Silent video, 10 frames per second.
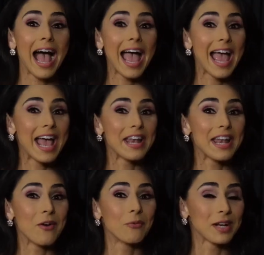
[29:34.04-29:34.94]
And
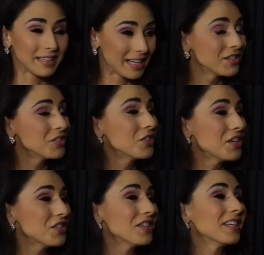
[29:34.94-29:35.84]
would I like to
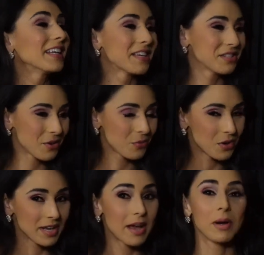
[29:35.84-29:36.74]
change it? Yes, I
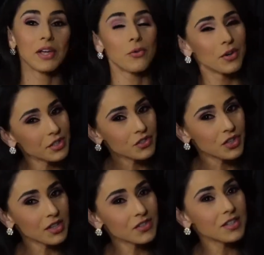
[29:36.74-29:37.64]
would. Am I going to
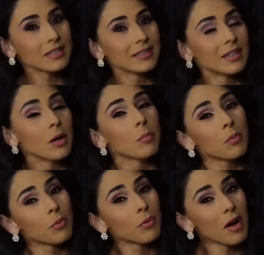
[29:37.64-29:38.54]
change it?
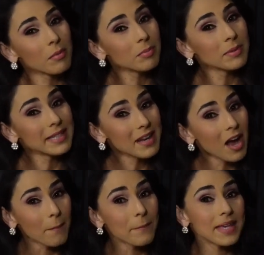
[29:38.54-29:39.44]
Probably
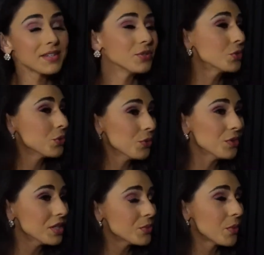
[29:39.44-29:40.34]
not, because the truth
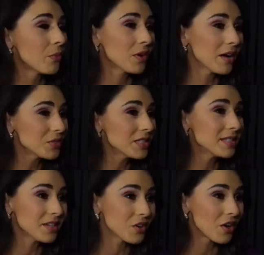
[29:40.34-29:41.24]
is, when we're out to
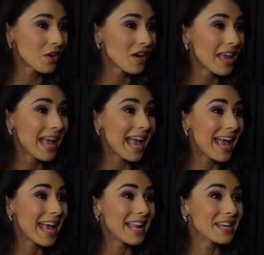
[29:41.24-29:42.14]
dinner
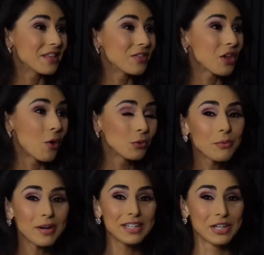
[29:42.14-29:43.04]
and the only
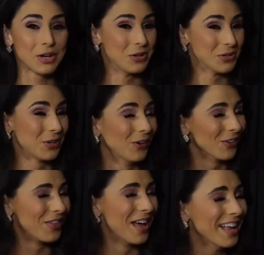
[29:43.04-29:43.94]
way to
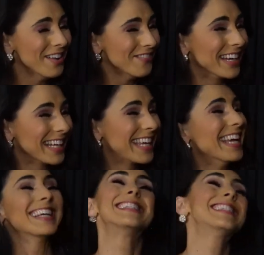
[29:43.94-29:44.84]
control my
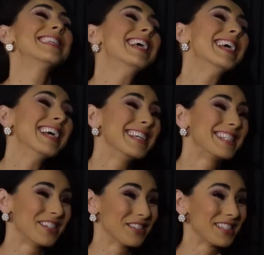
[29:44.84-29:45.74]
kids is
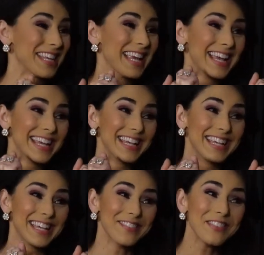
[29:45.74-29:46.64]
to just
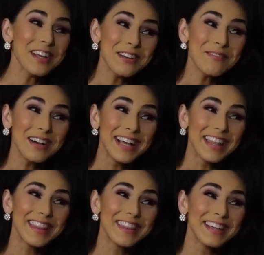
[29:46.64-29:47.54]
give them
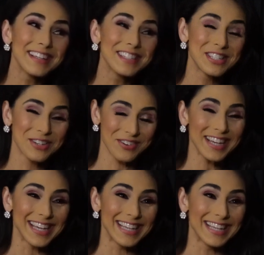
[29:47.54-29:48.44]
the
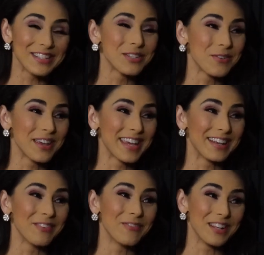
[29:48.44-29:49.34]
screen so we
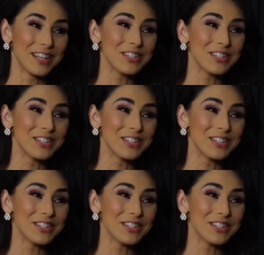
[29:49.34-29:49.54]
can finish a